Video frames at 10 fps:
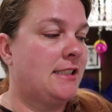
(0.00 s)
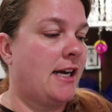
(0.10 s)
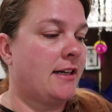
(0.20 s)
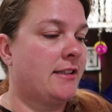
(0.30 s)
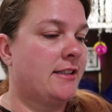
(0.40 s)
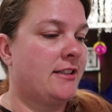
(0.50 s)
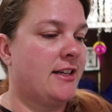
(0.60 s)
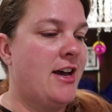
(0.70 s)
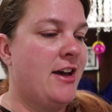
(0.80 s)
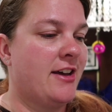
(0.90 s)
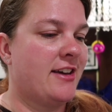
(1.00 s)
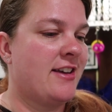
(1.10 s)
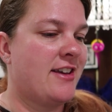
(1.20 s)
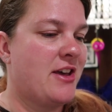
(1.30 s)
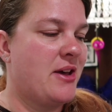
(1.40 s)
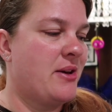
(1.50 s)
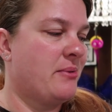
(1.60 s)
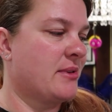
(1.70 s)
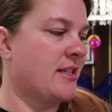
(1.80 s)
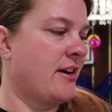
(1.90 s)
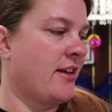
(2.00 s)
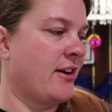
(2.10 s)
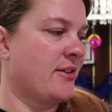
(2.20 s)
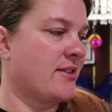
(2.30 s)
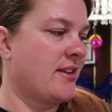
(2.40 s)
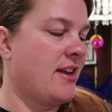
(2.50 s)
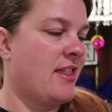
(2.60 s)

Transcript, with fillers: yeah, we'll see how that goes.